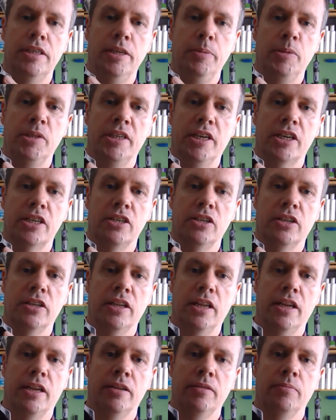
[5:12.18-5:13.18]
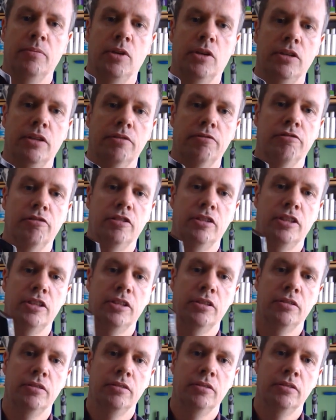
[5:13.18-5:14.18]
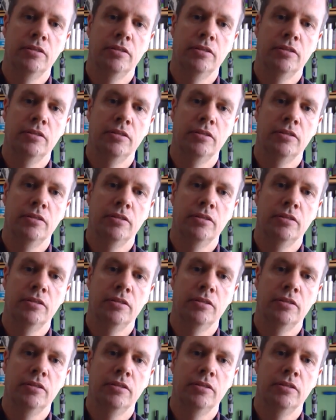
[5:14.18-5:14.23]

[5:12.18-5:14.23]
deep section on there, on the front